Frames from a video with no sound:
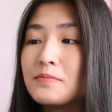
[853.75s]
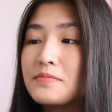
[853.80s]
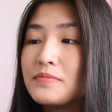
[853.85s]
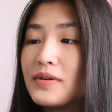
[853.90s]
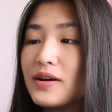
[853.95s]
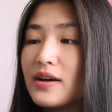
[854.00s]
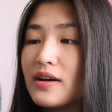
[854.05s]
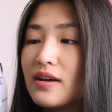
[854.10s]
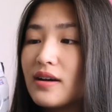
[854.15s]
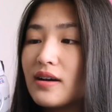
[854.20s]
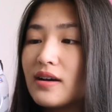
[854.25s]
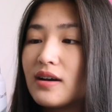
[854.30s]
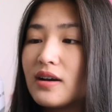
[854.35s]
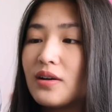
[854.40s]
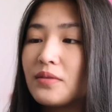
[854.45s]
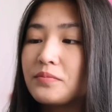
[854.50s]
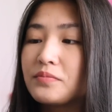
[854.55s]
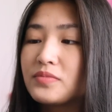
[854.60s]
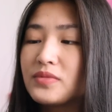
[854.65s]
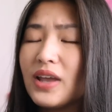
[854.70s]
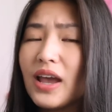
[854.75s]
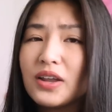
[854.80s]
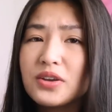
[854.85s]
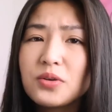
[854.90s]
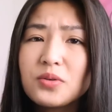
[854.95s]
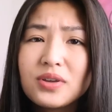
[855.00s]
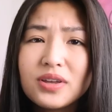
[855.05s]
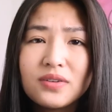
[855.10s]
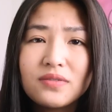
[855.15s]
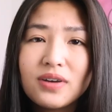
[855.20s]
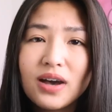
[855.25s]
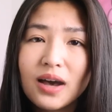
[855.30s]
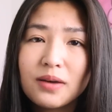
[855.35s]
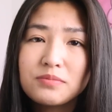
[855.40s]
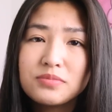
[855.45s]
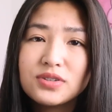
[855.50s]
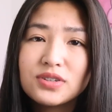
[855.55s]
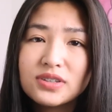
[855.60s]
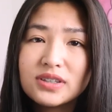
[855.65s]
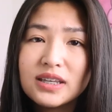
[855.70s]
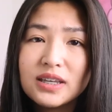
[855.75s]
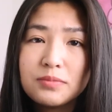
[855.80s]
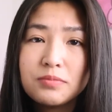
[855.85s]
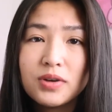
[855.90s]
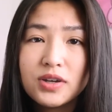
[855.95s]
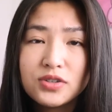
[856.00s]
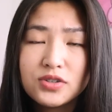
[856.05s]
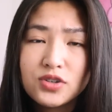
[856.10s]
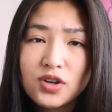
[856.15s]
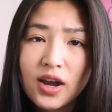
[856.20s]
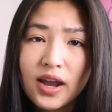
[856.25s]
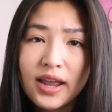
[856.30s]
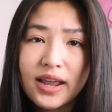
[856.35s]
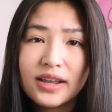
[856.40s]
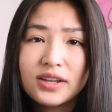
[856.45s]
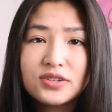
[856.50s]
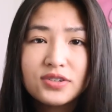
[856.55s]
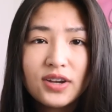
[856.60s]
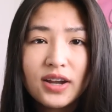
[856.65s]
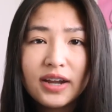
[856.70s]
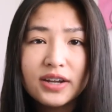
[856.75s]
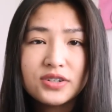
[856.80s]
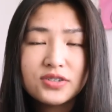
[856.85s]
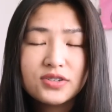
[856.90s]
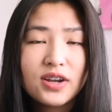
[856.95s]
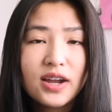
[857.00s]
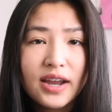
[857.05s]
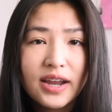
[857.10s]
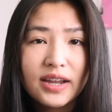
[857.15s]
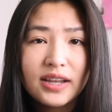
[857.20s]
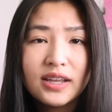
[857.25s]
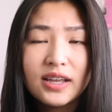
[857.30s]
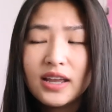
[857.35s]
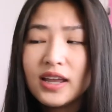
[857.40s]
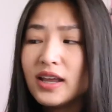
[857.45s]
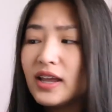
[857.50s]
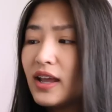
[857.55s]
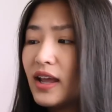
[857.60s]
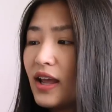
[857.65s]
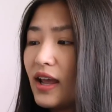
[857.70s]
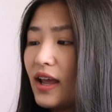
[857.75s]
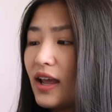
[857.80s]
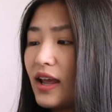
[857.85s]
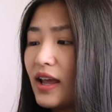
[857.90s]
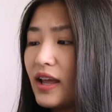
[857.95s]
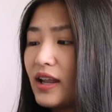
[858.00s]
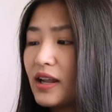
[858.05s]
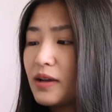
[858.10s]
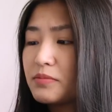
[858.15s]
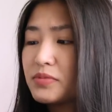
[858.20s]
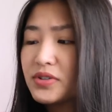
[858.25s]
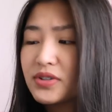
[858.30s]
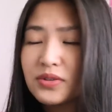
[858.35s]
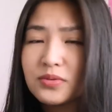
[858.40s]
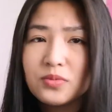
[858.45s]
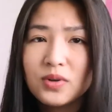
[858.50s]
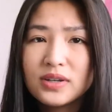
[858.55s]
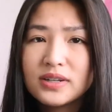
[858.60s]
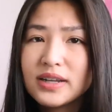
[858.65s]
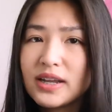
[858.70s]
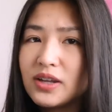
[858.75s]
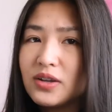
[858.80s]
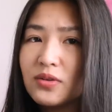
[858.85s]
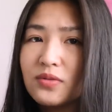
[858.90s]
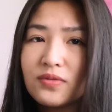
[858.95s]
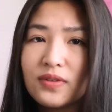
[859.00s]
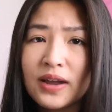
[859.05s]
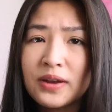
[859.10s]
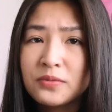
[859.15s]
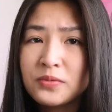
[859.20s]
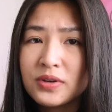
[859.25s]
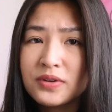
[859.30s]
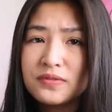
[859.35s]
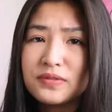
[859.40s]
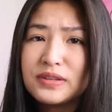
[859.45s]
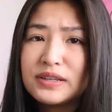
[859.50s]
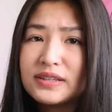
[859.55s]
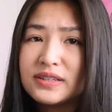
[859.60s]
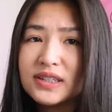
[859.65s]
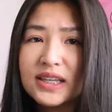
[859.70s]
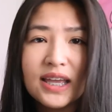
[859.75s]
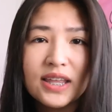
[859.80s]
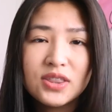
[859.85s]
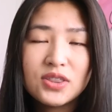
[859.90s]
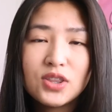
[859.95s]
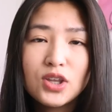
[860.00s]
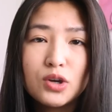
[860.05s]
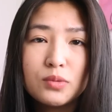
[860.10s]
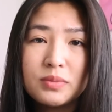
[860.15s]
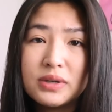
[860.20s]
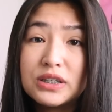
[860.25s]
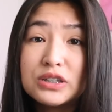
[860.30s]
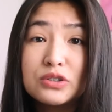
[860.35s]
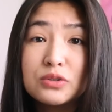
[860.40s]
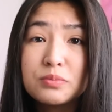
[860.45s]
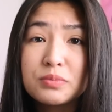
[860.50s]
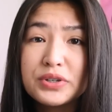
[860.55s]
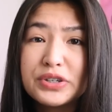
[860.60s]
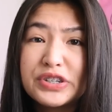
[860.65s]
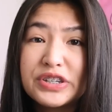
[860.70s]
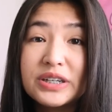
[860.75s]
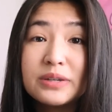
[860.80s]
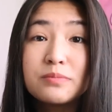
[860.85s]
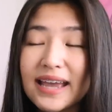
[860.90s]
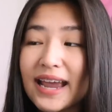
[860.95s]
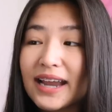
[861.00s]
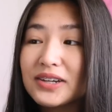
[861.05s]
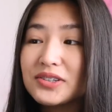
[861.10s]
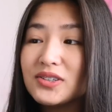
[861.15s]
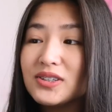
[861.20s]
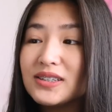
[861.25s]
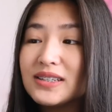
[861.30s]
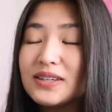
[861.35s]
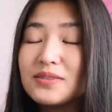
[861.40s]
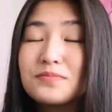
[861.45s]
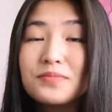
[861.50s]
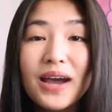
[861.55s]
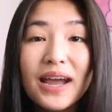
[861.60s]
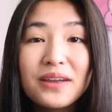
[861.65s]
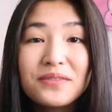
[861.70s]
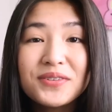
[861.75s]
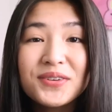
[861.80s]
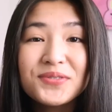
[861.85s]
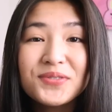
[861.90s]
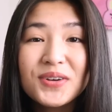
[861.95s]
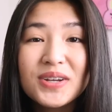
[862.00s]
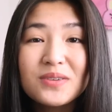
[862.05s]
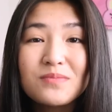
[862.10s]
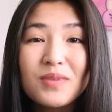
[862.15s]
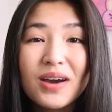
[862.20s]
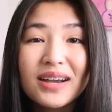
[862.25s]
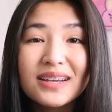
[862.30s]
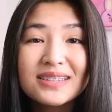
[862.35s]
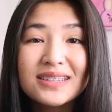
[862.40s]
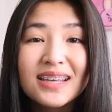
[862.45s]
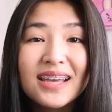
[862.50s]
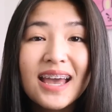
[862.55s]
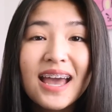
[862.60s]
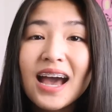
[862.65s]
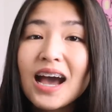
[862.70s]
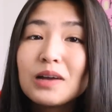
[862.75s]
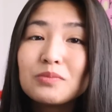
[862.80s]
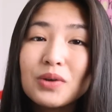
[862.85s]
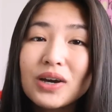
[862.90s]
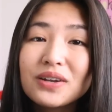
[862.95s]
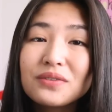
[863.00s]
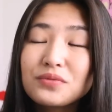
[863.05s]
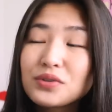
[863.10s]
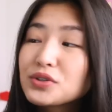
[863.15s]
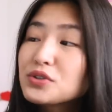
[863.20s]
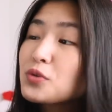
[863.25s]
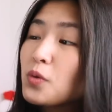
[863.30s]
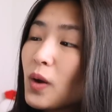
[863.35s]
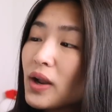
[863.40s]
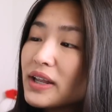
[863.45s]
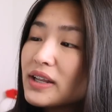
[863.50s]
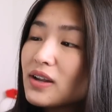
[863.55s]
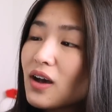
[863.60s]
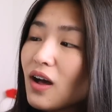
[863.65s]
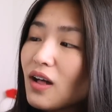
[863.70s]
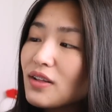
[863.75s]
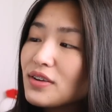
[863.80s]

but um, yeah don't give up just keep on trying trying trying and I'm sure one day you'll find one of these and they'll be super cheap I actually didn't buy it for 40 bucks I bought it for $20